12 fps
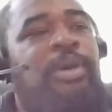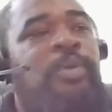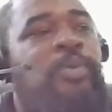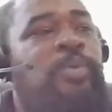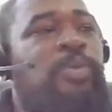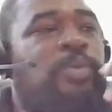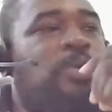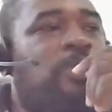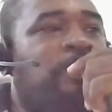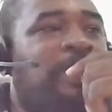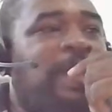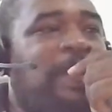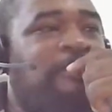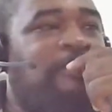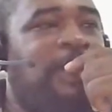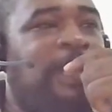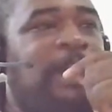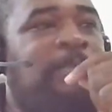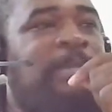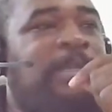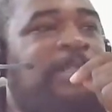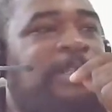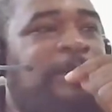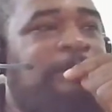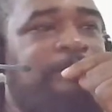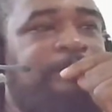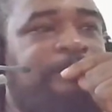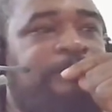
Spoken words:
Now, we have a health minister